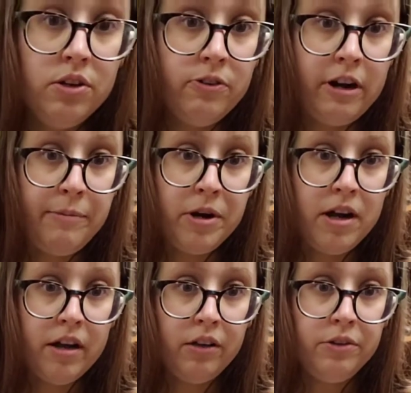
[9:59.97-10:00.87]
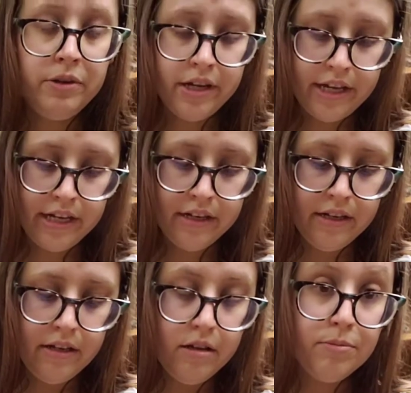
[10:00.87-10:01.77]
grab your hot glue gun,
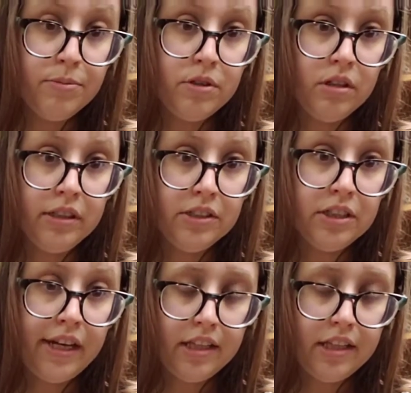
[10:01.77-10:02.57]
put a little dot at